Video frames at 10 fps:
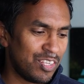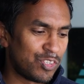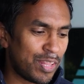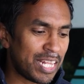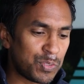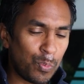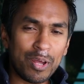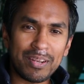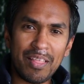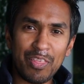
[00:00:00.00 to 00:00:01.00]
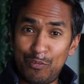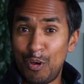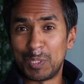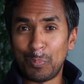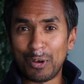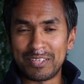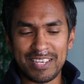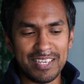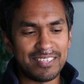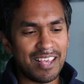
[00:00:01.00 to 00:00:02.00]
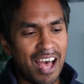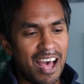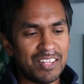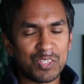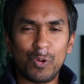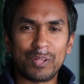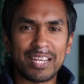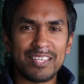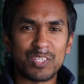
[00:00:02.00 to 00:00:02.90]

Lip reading: So that's what the first box is, the solar collector.